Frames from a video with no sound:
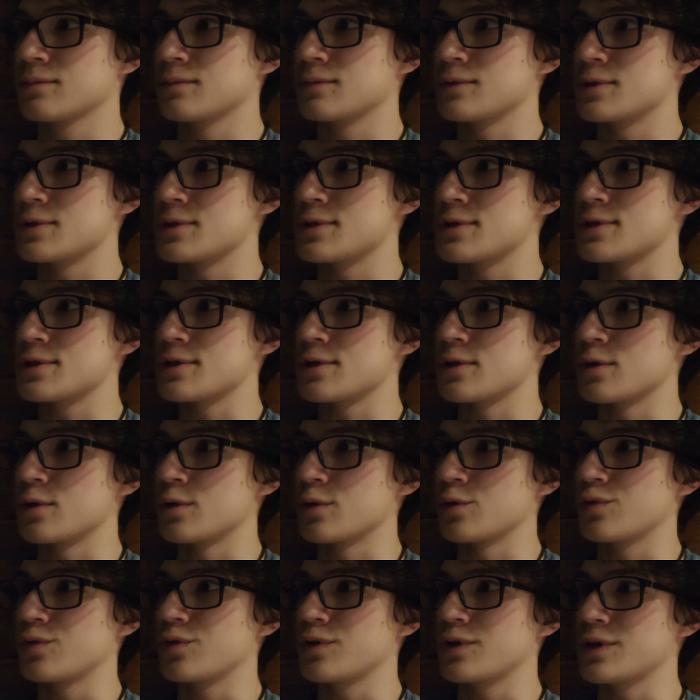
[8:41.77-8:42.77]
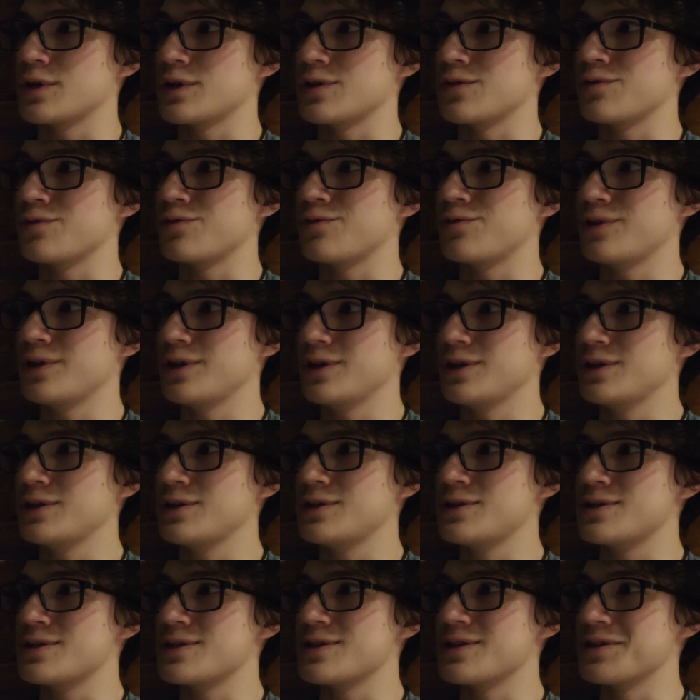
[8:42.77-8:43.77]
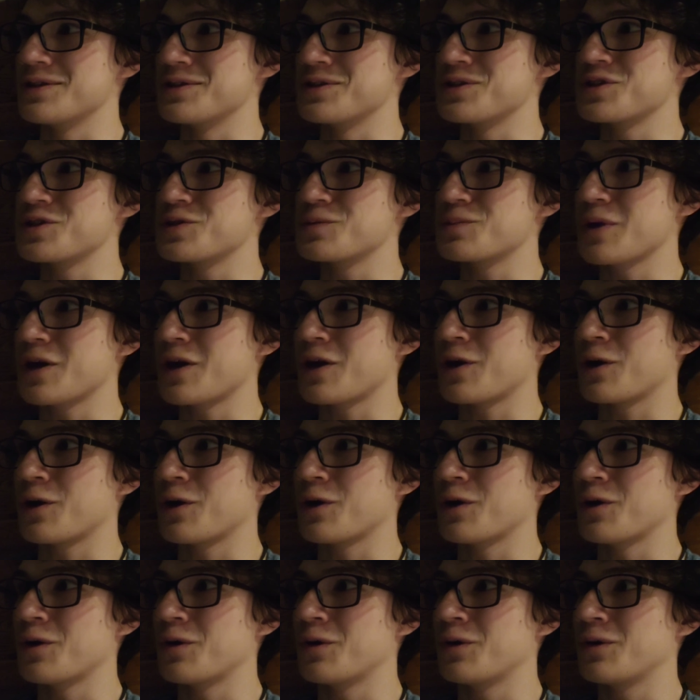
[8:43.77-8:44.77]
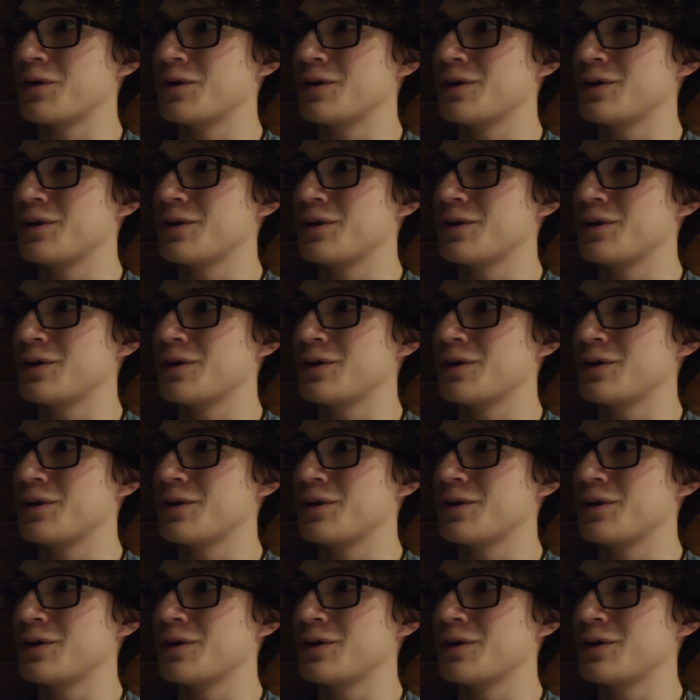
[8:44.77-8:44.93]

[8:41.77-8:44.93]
And so if He feeds the sparrow,